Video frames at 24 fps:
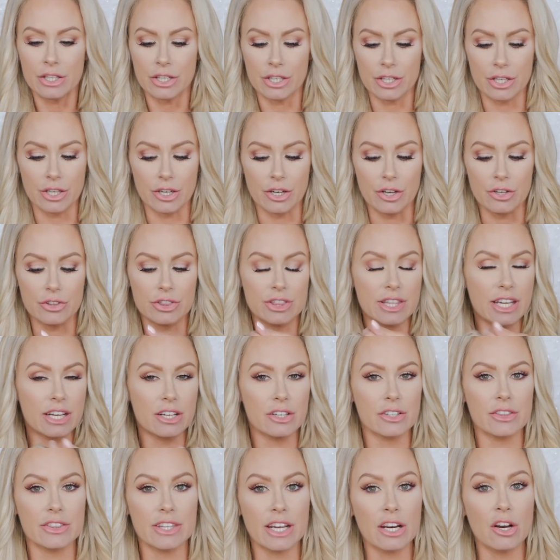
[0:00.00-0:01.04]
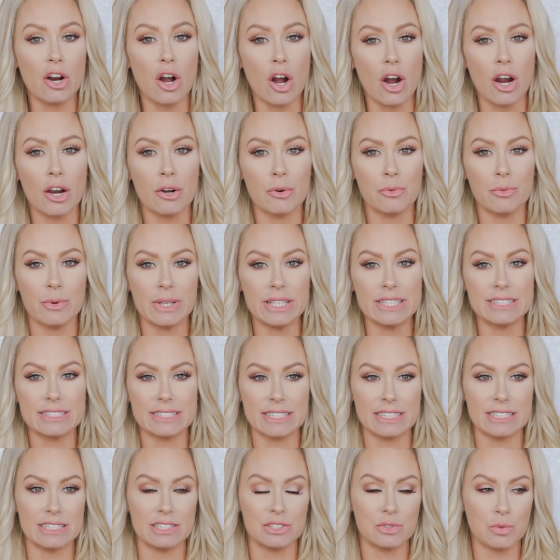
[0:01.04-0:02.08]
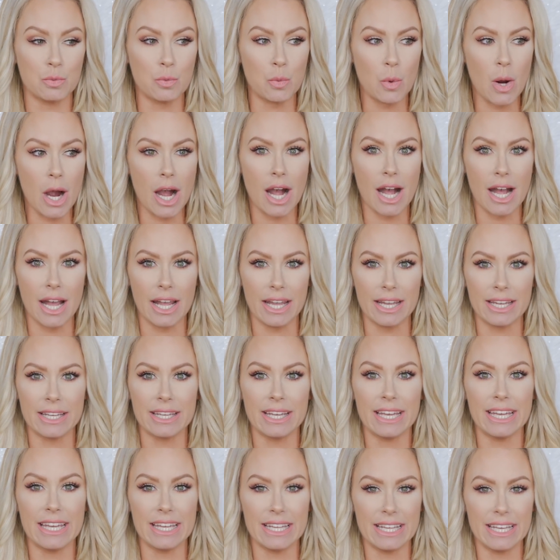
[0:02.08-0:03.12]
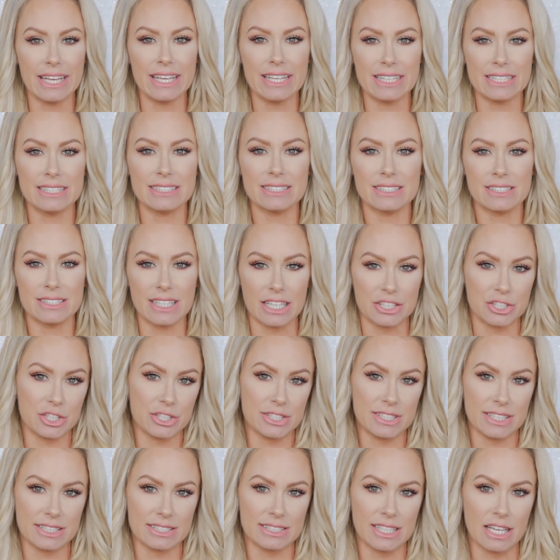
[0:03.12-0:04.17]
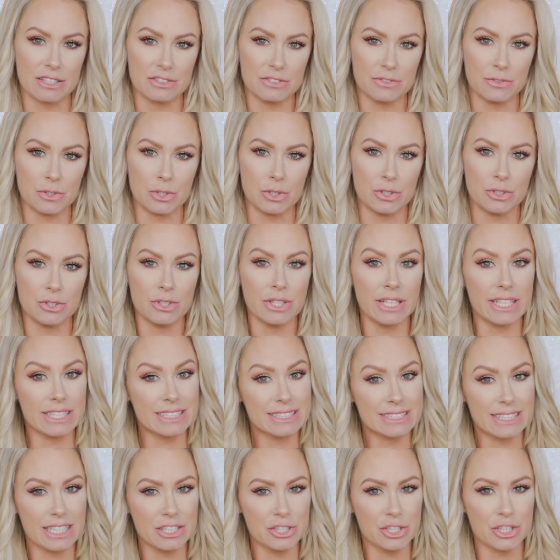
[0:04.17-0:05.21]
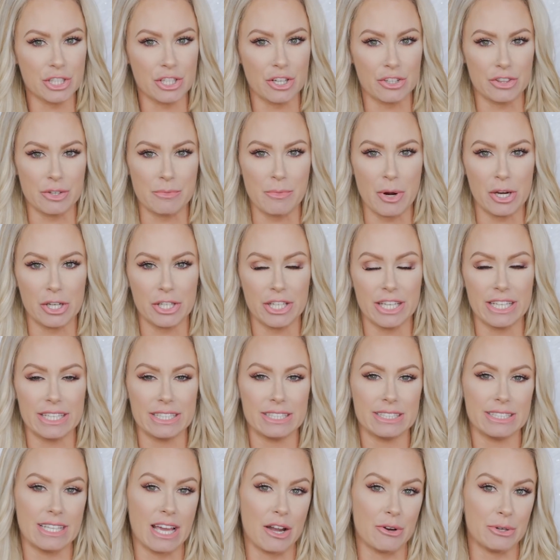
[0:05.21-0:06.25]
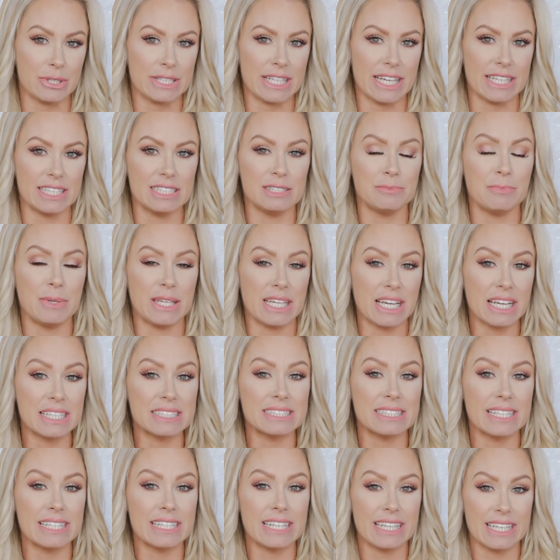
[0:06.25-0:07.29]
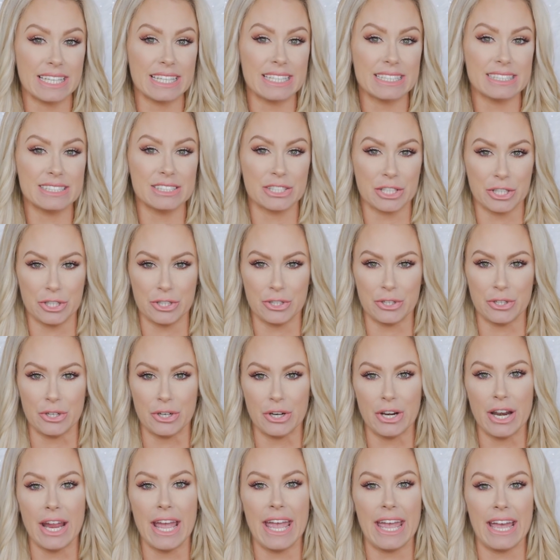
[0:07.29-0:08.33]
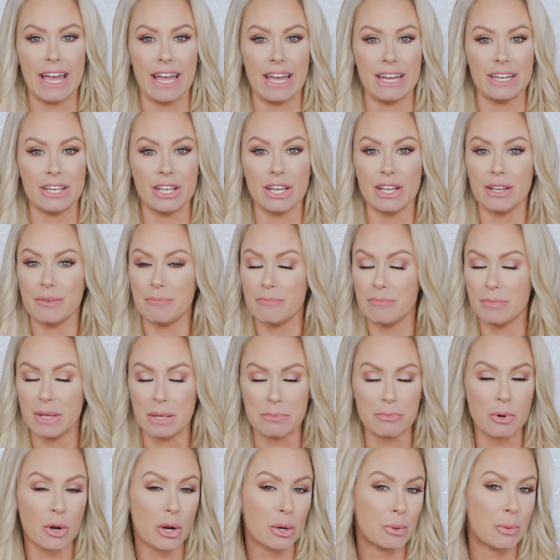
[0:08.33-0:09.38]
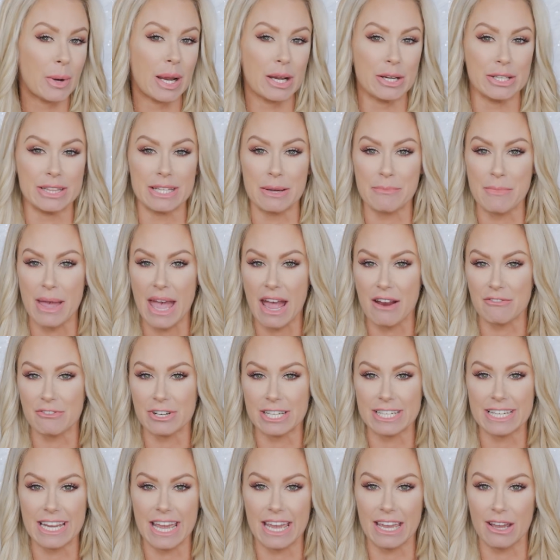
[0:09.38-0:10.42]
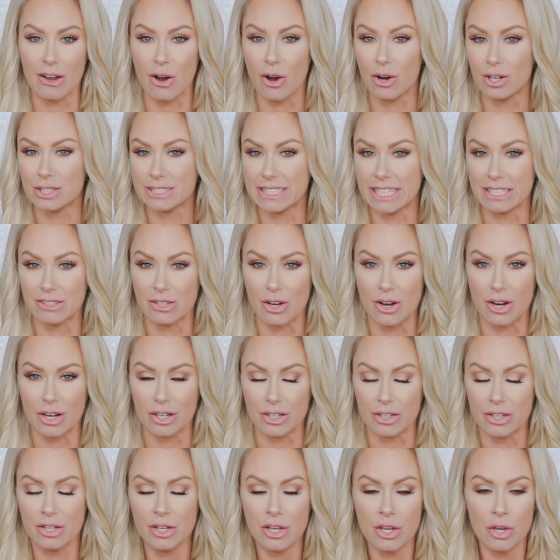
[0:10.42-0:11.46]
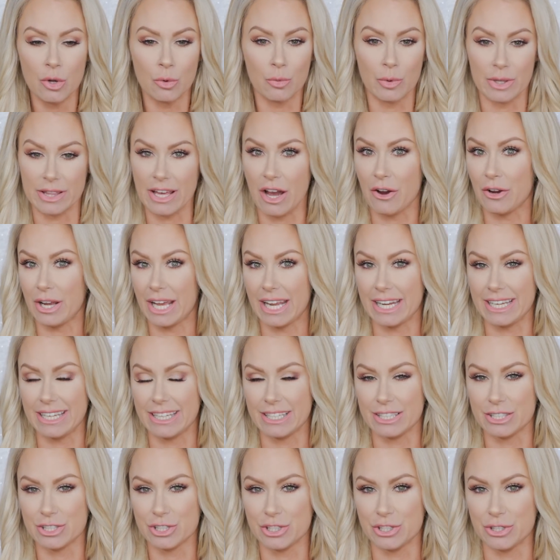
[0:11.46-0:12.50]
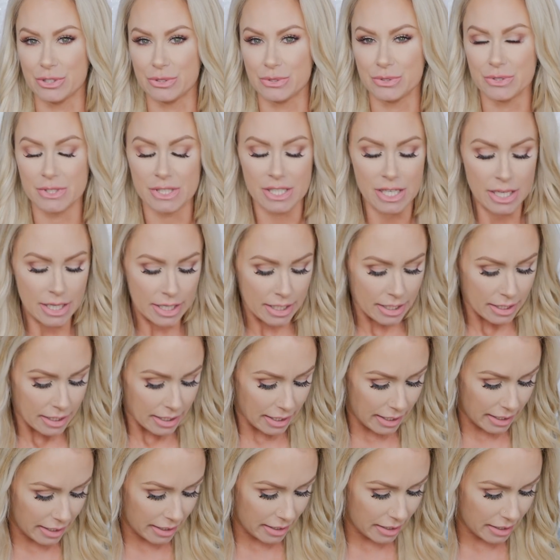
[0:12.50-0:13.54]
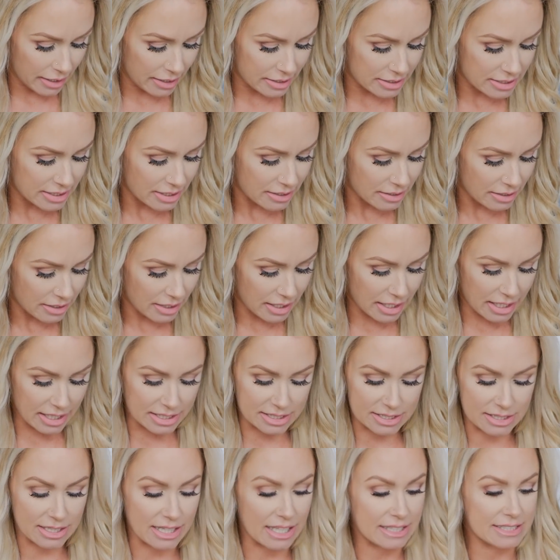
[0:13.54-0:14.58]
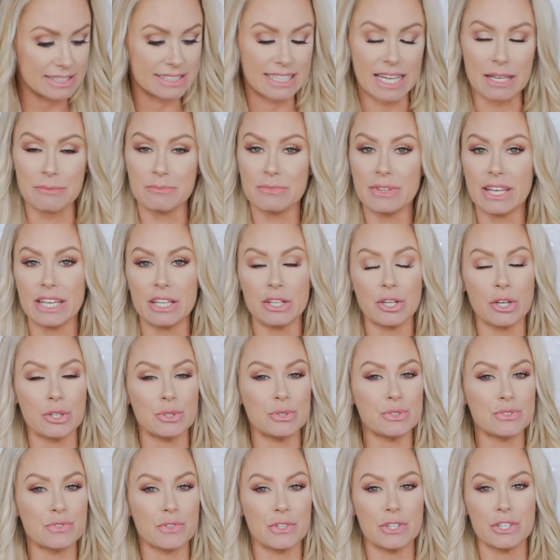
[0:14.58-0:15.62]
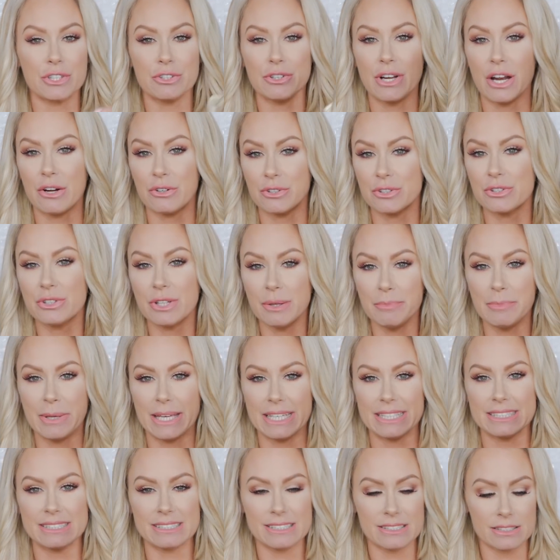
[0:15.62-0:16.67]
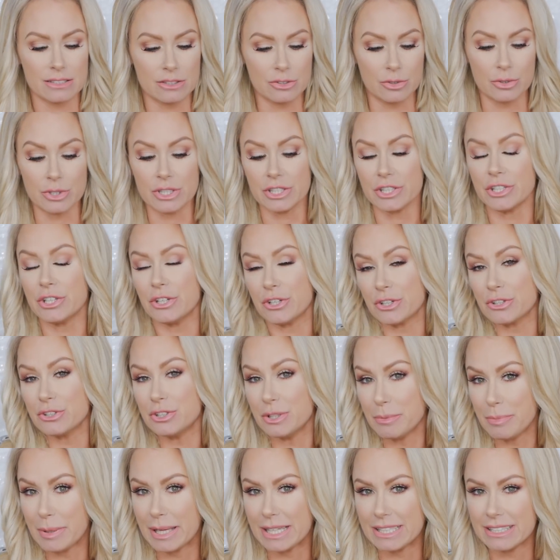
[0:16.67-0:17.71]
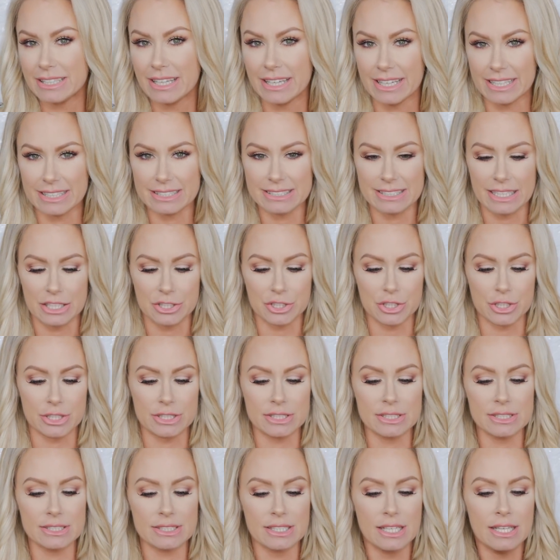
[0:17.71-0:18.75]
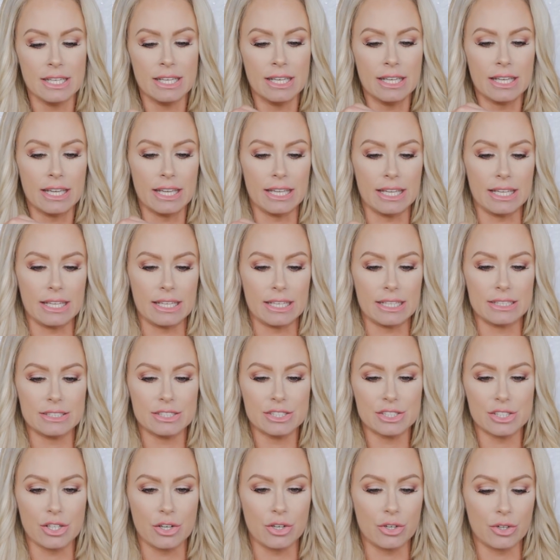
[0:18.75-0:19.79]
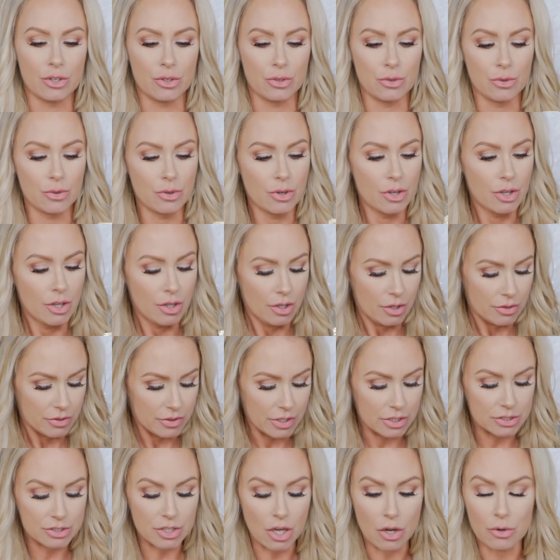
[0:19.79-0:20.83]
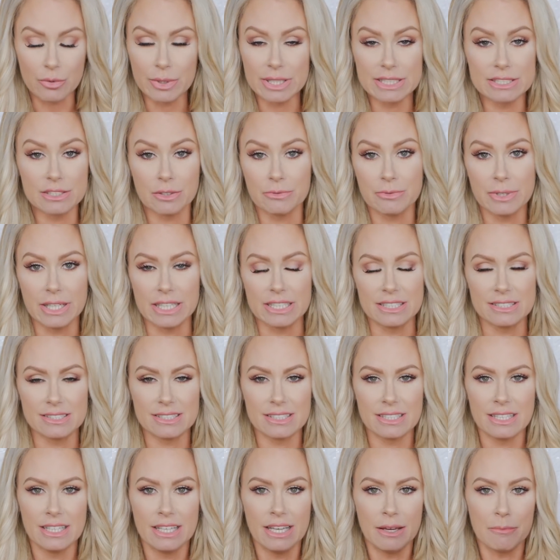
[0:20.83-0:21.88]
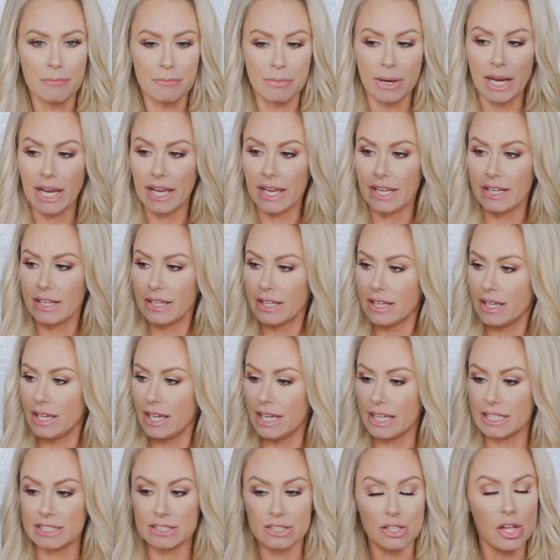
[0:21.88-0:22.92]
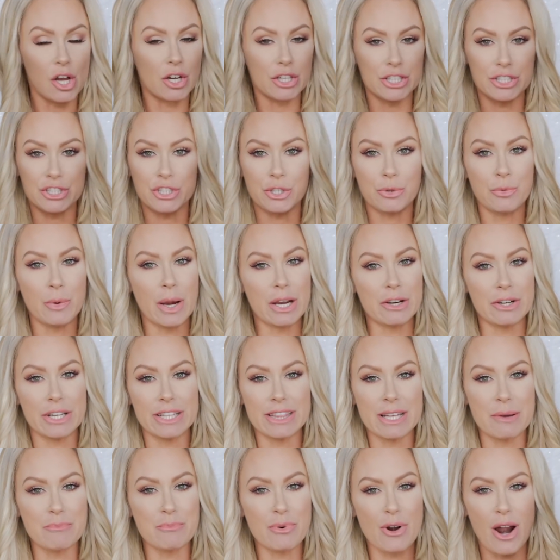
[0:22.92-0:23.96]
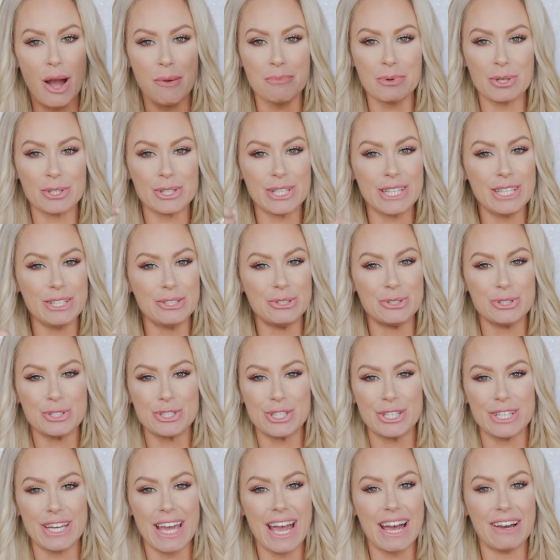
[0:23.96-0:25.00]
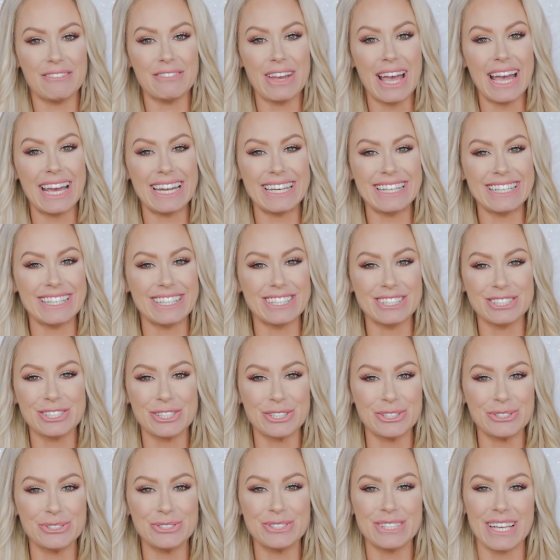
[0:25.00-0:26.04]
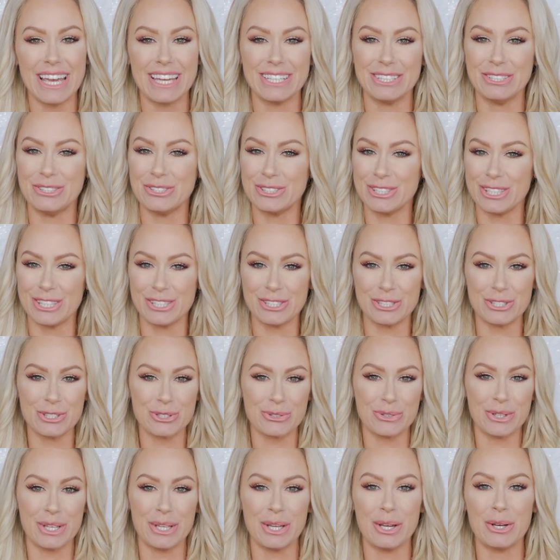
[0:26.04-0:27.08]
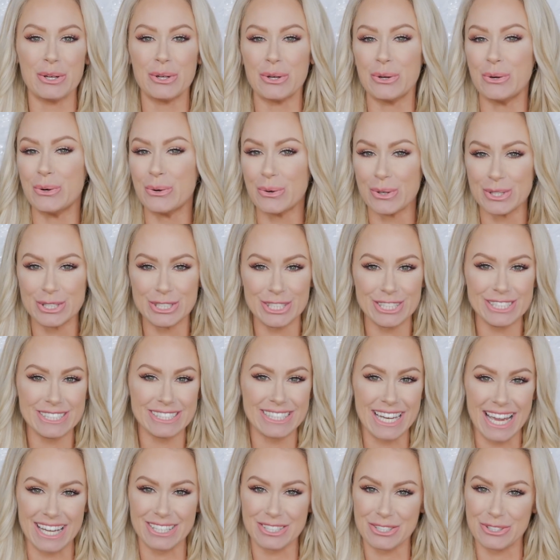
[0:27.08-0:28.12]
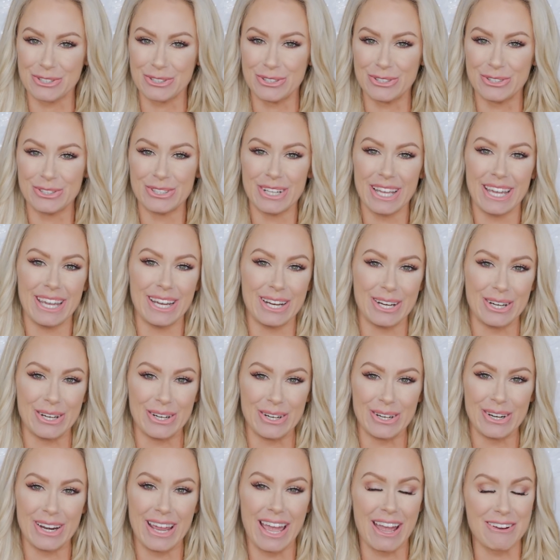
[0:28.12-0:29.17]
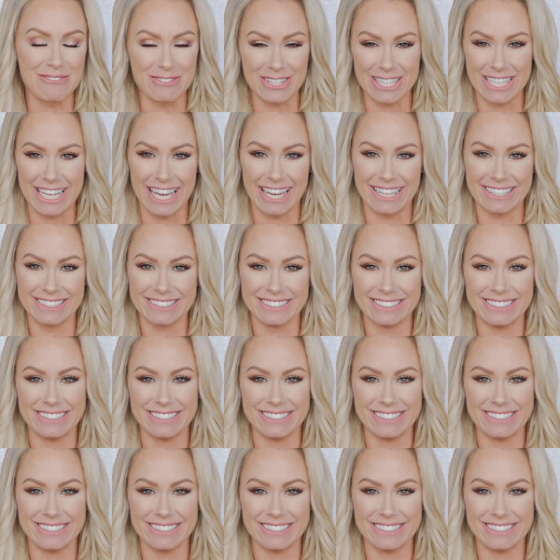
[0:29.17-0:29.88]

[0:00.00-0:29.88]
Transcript: You know, there there are reasons why it is such a successful extension on the market nowadays, because it is secure and people are wearing them every day, all day long, without any issues. And the same thing goes for the crown clip-ins or your clip-in extensions. And so there's always a risk, but as long as you're wearing them properly, you shouldn't have any issues and you should enjoy gorgeous natural hair every day.